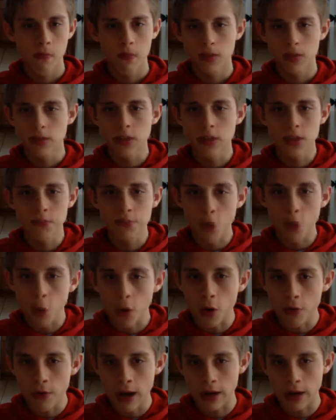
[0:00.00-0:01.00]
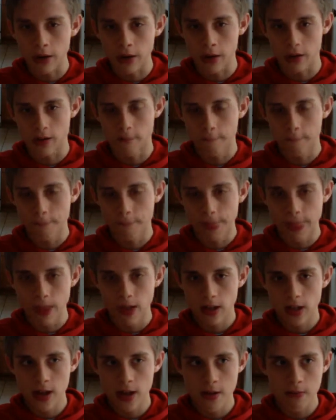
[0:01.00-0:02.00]
It just broke a record.
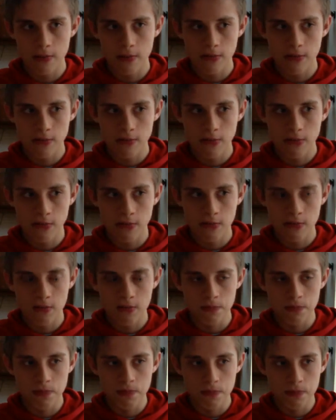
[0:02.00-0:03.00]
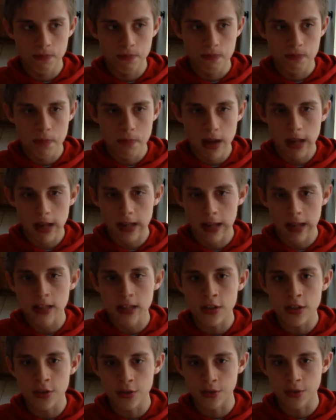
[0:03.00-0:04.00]
It made
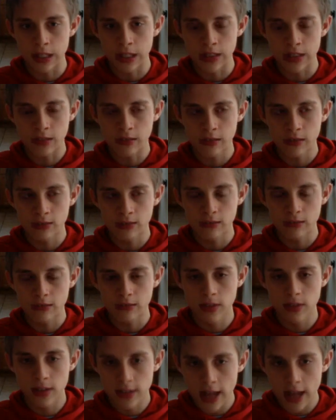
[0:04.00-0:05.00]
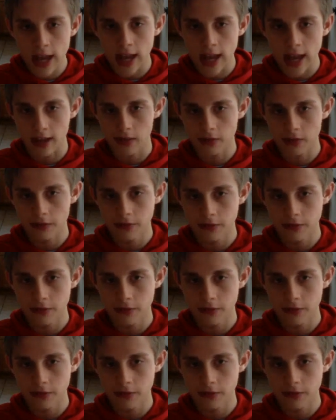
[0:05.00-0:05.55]
history today